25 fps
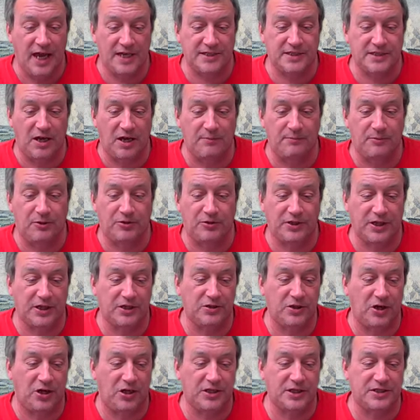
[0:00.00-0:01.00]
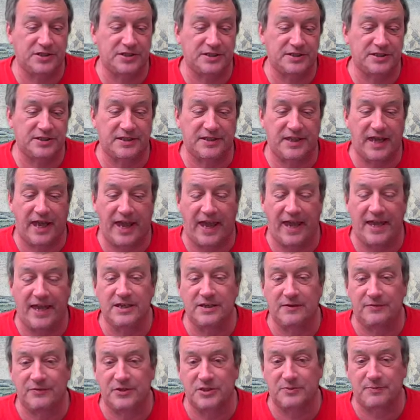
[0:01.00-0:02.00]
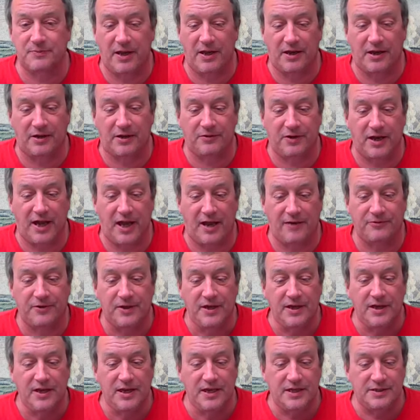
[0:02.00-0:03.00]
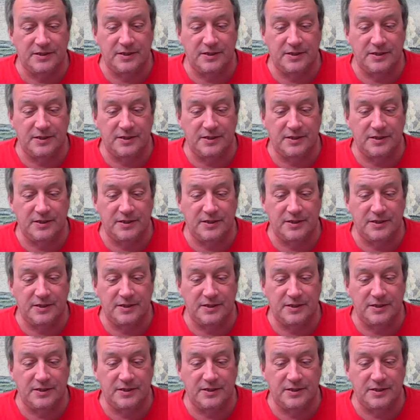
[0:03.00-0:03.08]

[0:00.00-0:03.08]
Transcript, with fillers: as Humboldt acknowledges at the end of this paragraph,